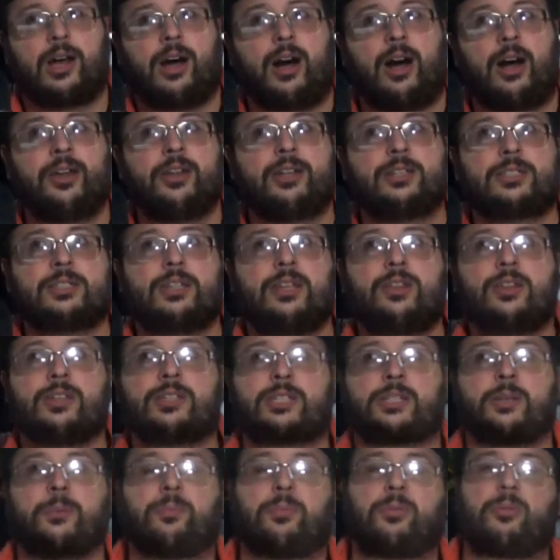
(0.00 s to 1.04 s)
honestly, the
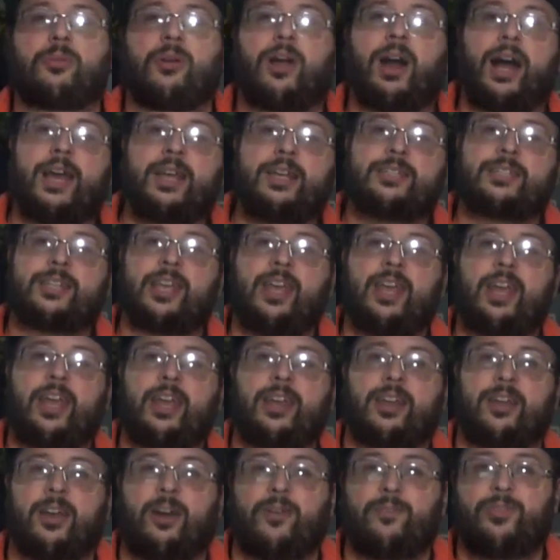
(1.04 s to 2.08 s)
surprise
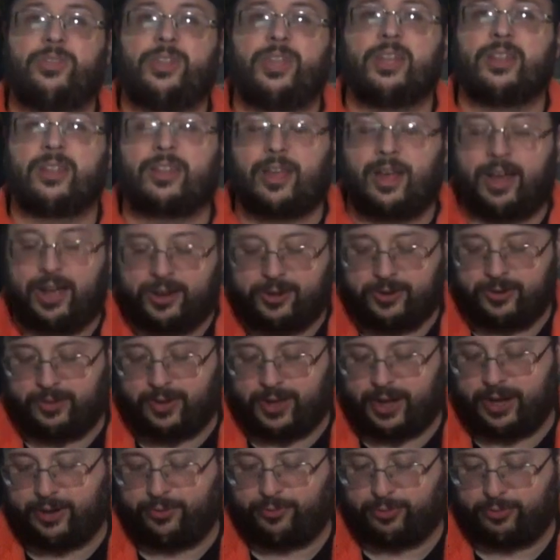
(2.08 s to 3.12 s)
hit of the entire
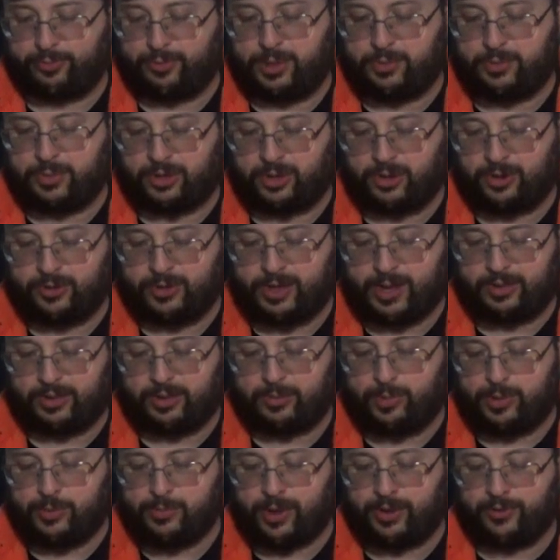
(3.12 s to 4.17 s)
line for me, what turned out
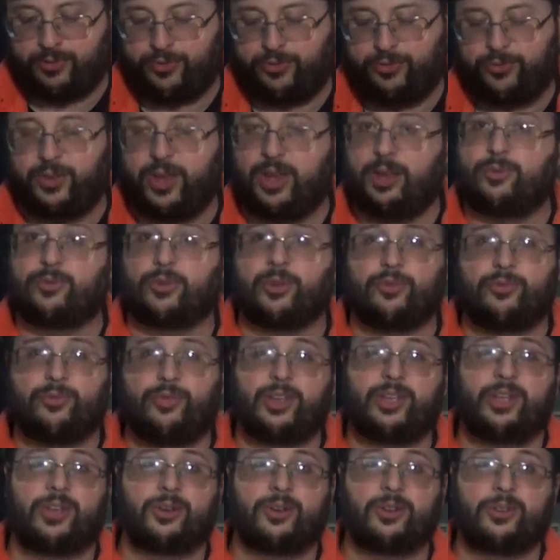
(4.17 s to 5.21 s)
to be my favorite
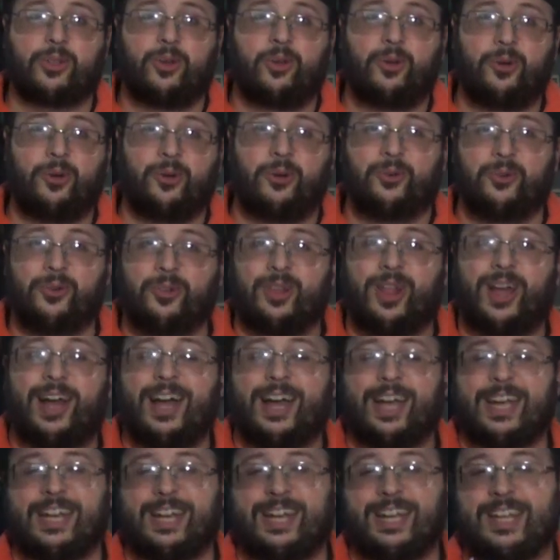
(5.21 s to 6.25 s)
figure in the whole
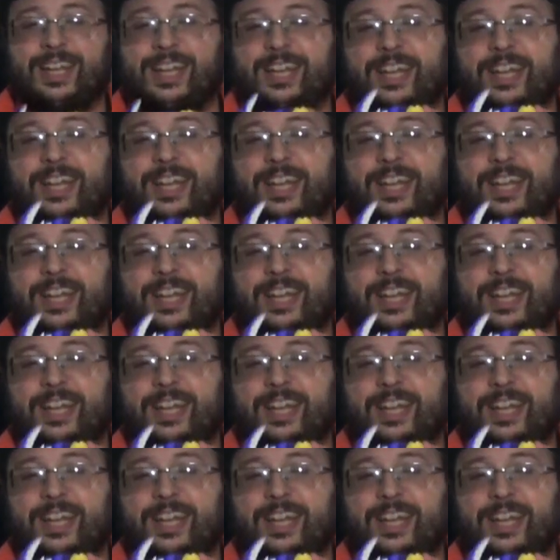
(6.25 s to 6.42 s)
line,